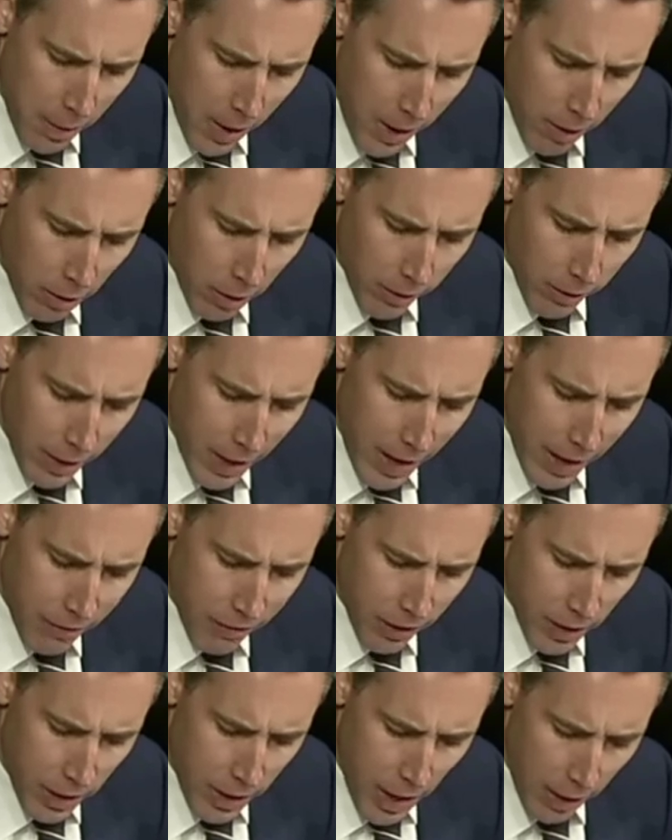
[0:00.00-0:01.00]
it as a matter of
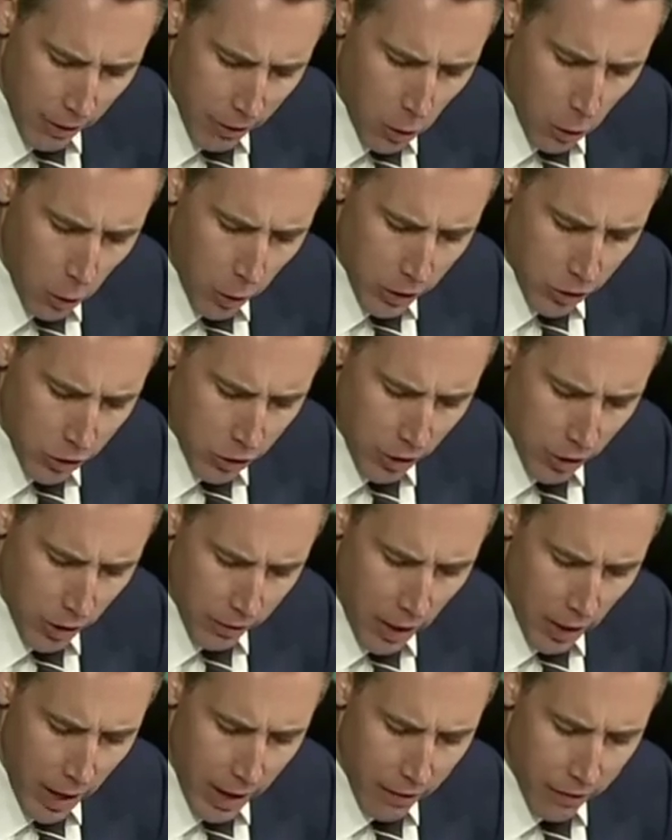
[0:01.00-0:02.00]
life and death,
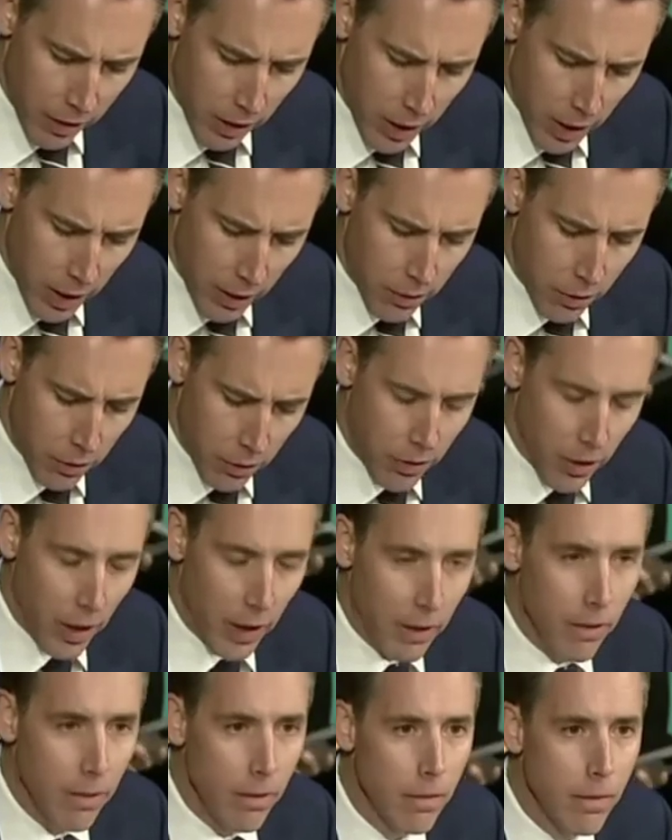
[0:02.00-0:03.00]
question of life and death, you
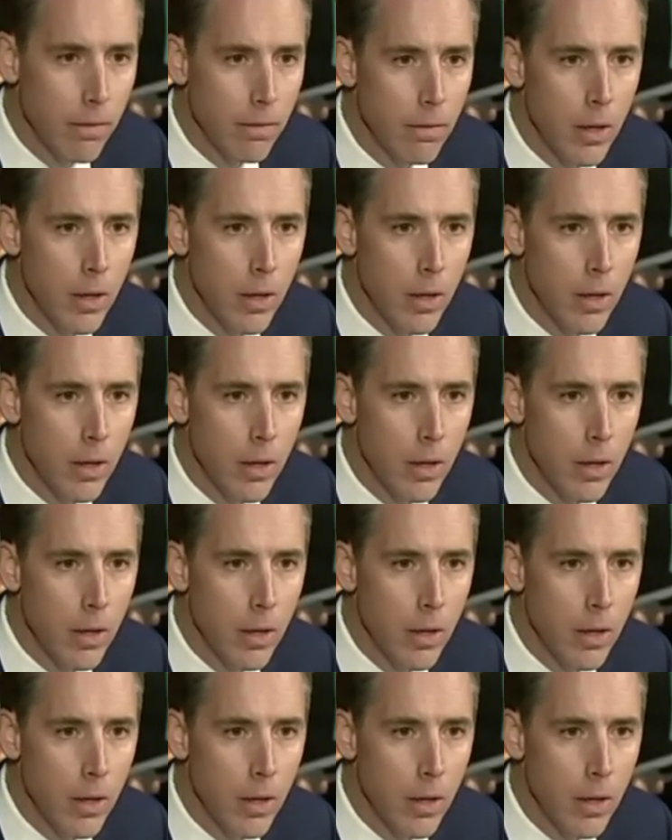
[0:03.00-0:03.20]
said.